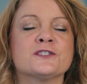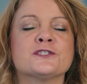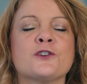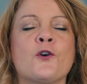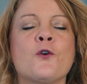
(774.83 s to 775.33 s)

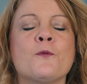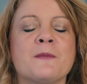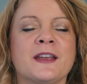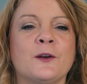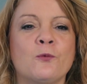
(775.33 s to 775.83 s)
So
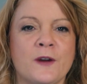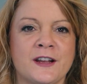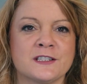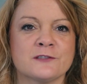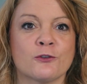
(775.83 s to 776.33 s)
many
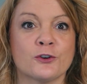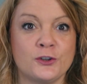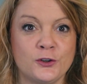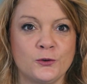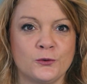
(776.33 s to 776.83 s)
ways for
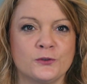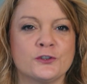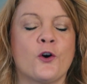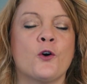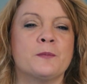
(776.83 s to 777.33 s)
you
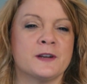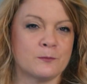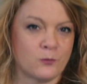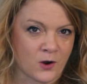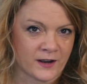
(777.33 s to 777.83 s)
to open
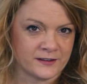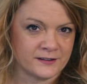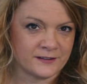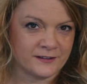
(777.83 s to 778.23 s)
up wide.